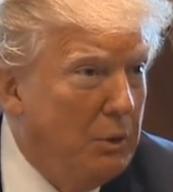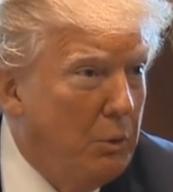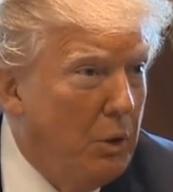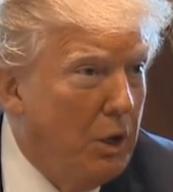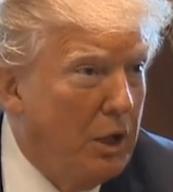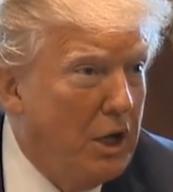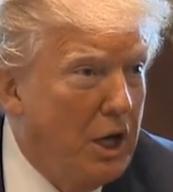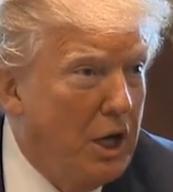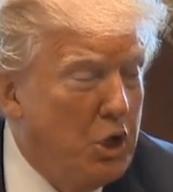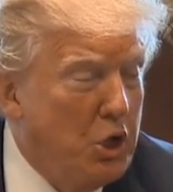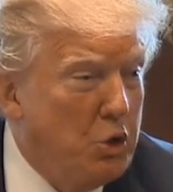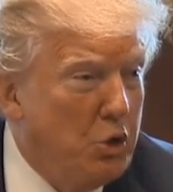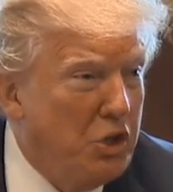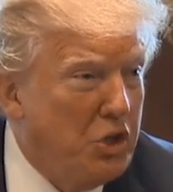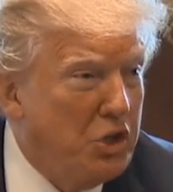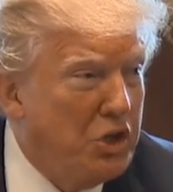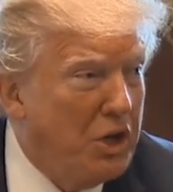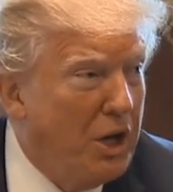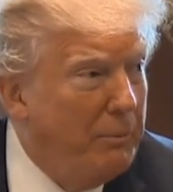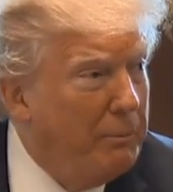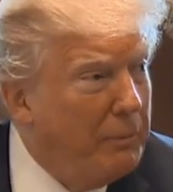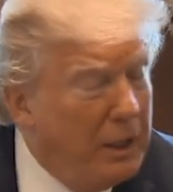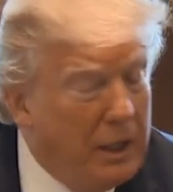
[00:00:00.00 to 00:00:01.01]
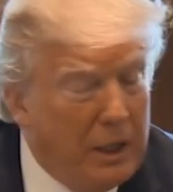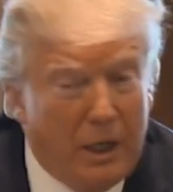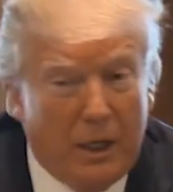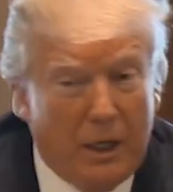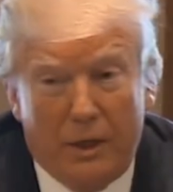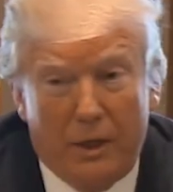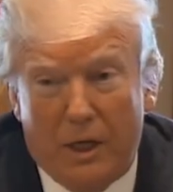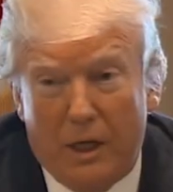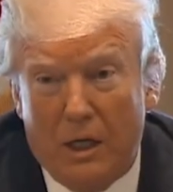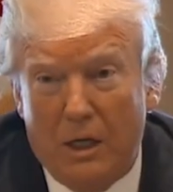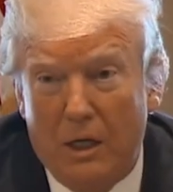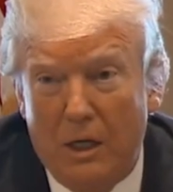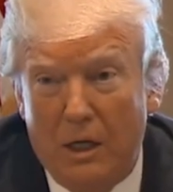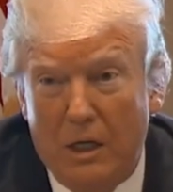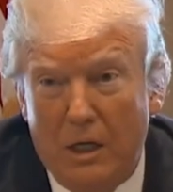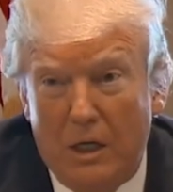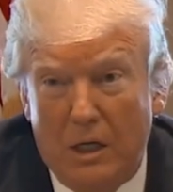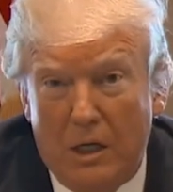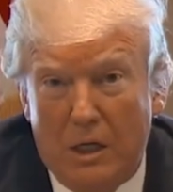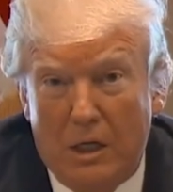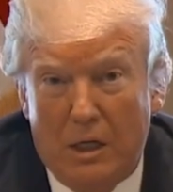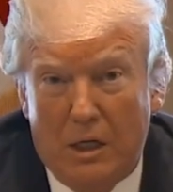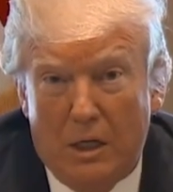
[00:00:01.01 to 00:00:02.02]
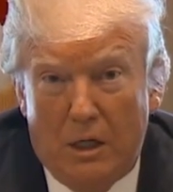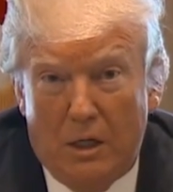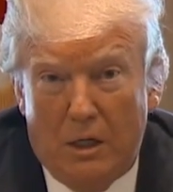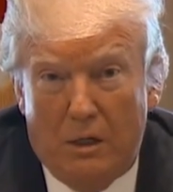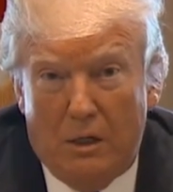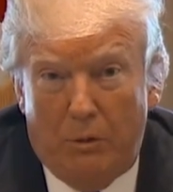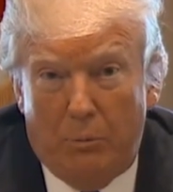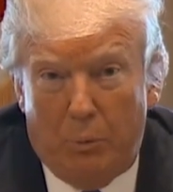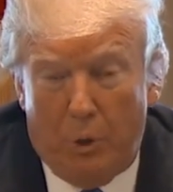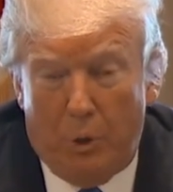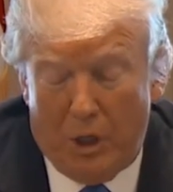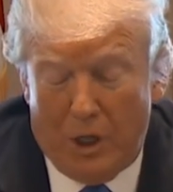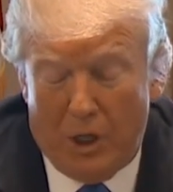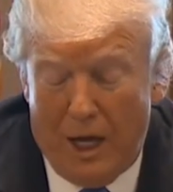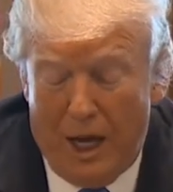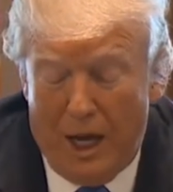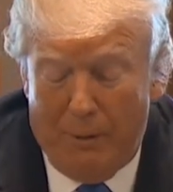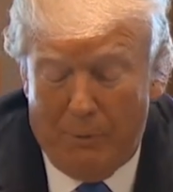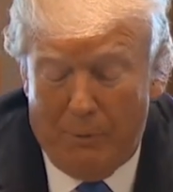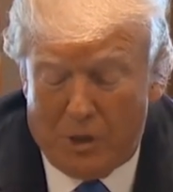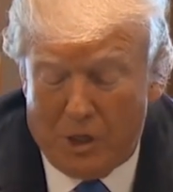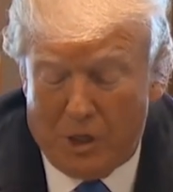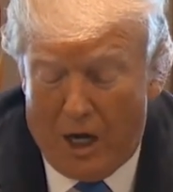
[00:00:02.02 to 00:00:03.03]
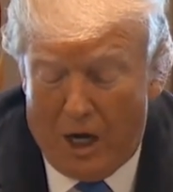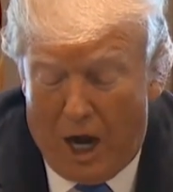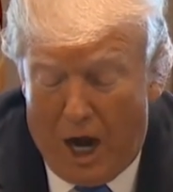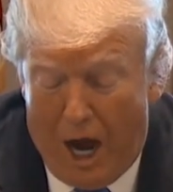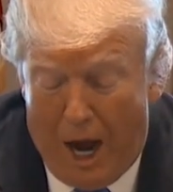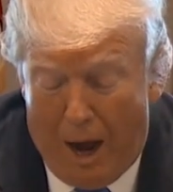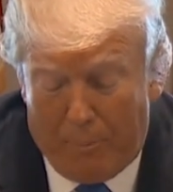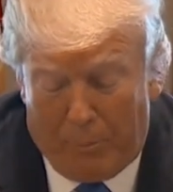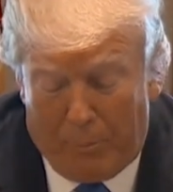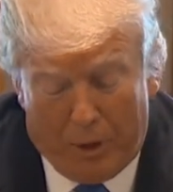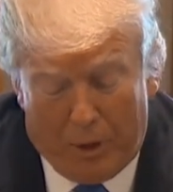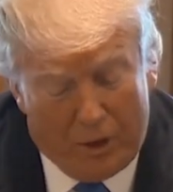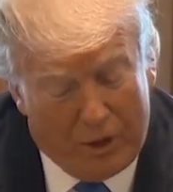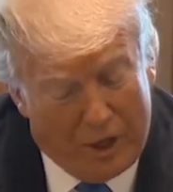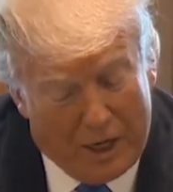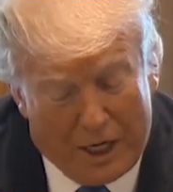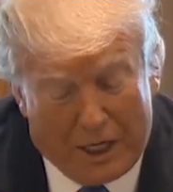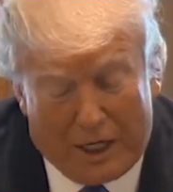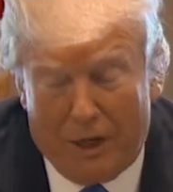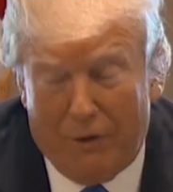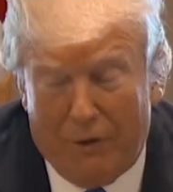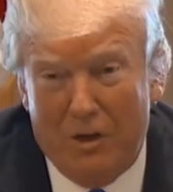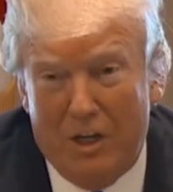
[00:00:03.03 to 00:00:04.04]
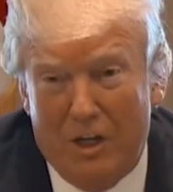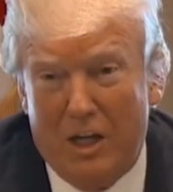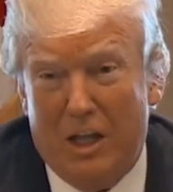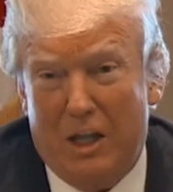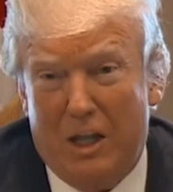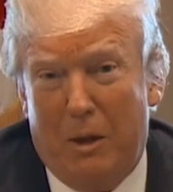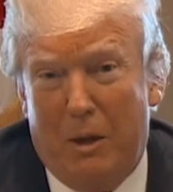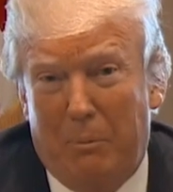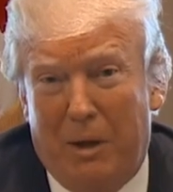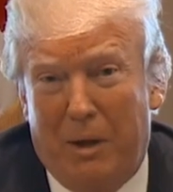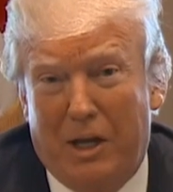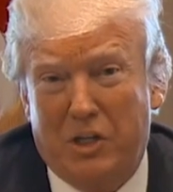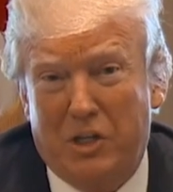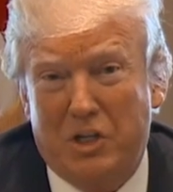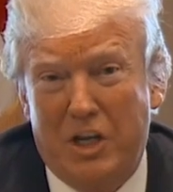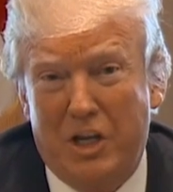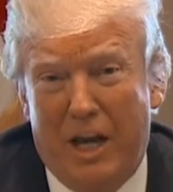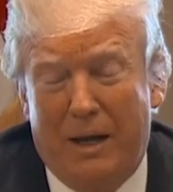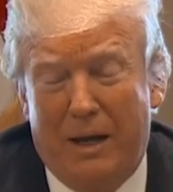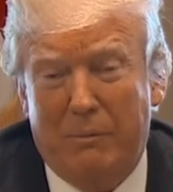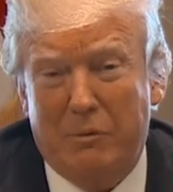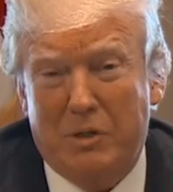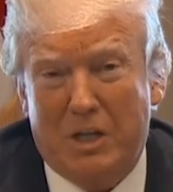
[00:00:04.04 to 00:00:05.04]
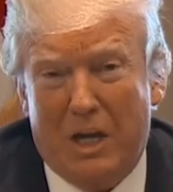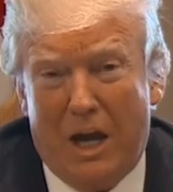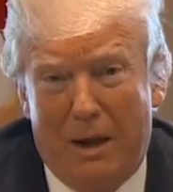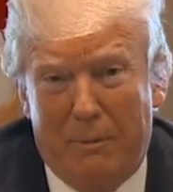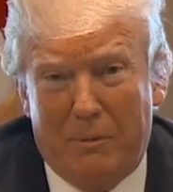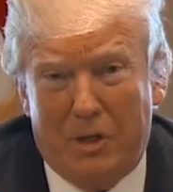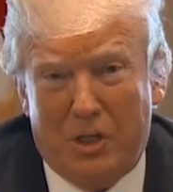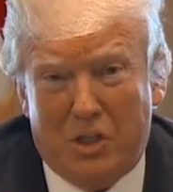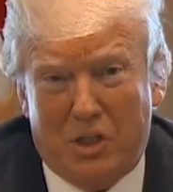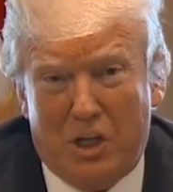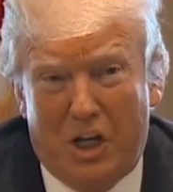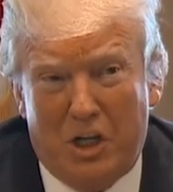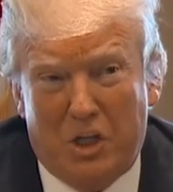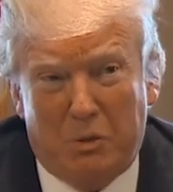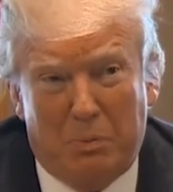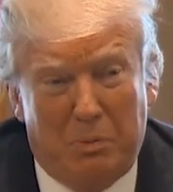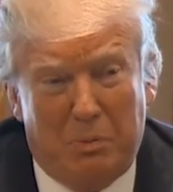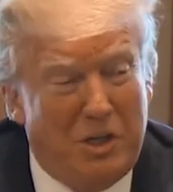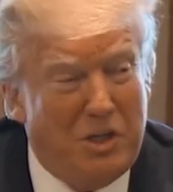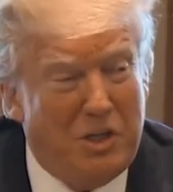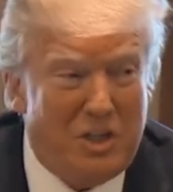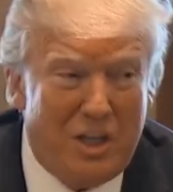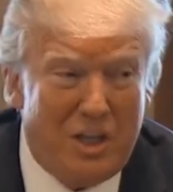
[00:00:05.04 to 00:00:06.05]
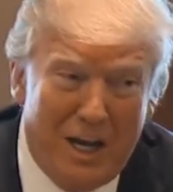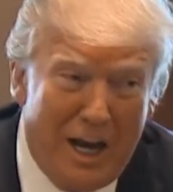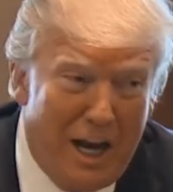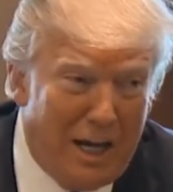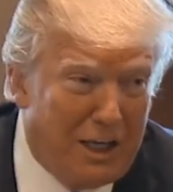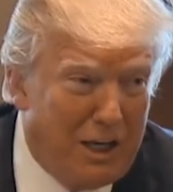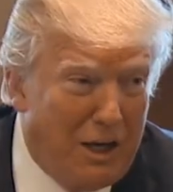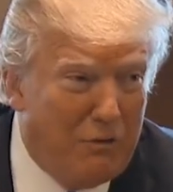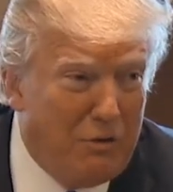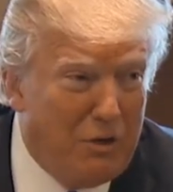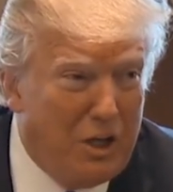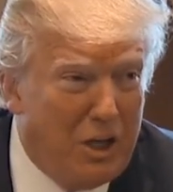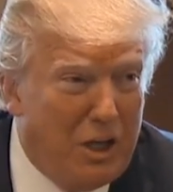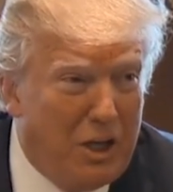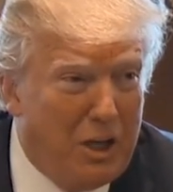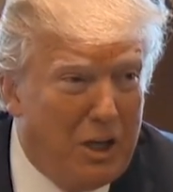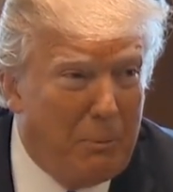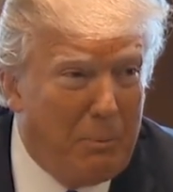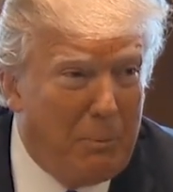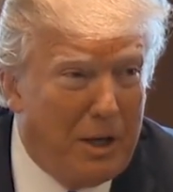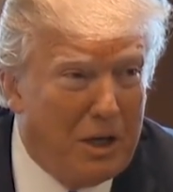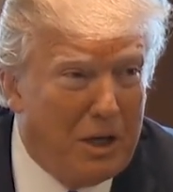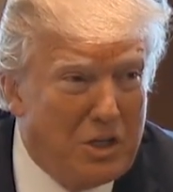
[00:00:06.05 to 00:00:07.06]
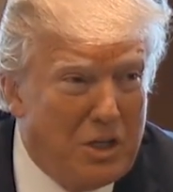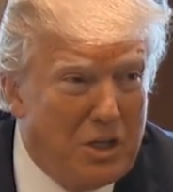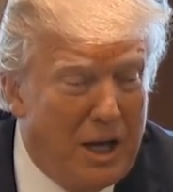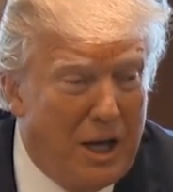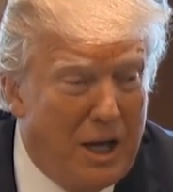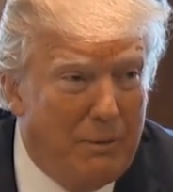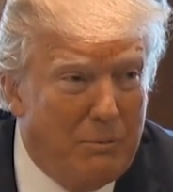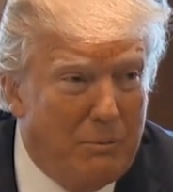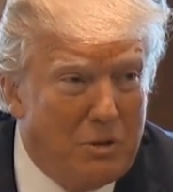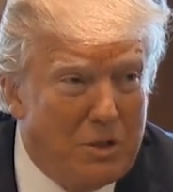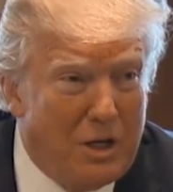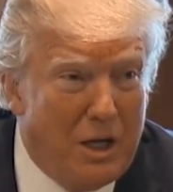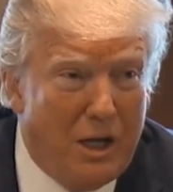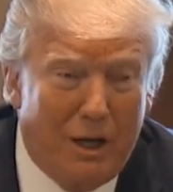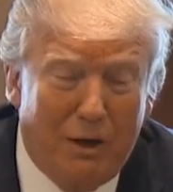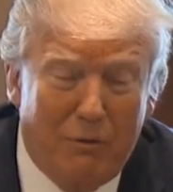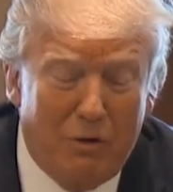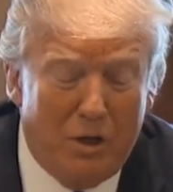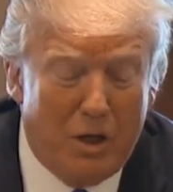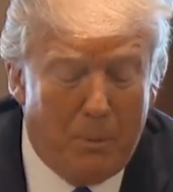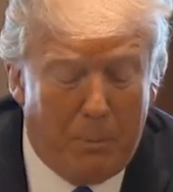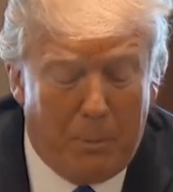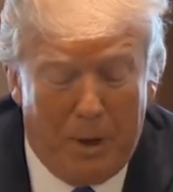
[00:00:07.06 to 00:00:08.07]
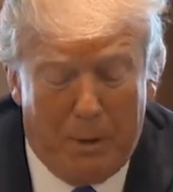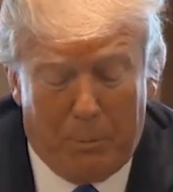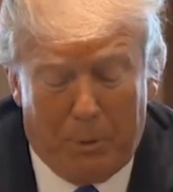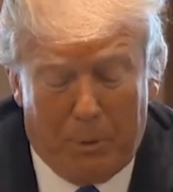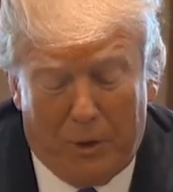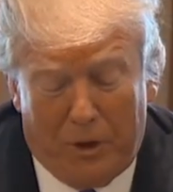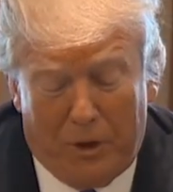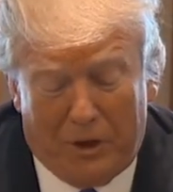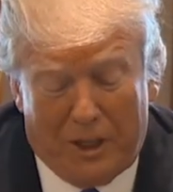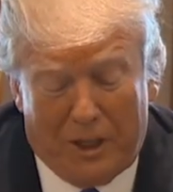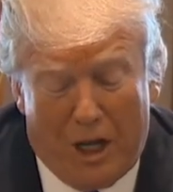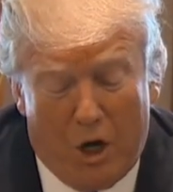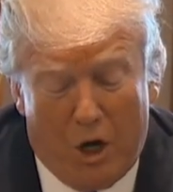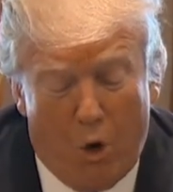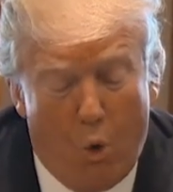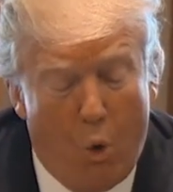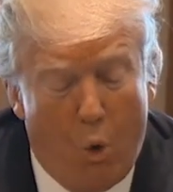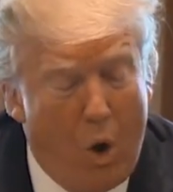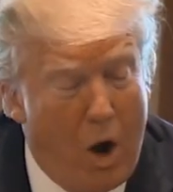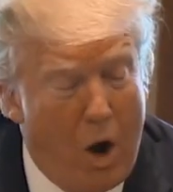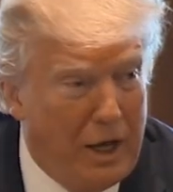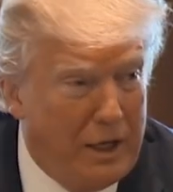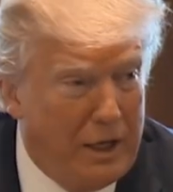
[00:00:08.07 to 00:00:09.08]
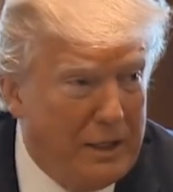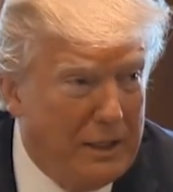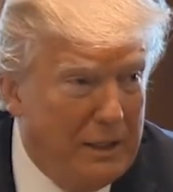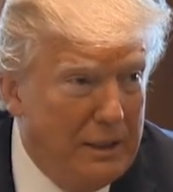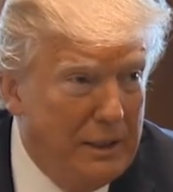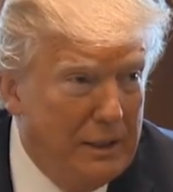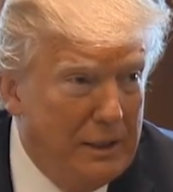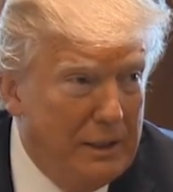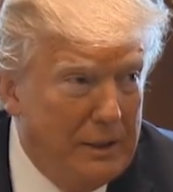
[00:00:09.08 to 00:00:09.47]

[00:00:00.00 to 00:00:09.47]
where countries come in and they put names in a hopper. They're not giving you their best names. Common sense means they're not giving you their best names. They're giving you people that they don't want.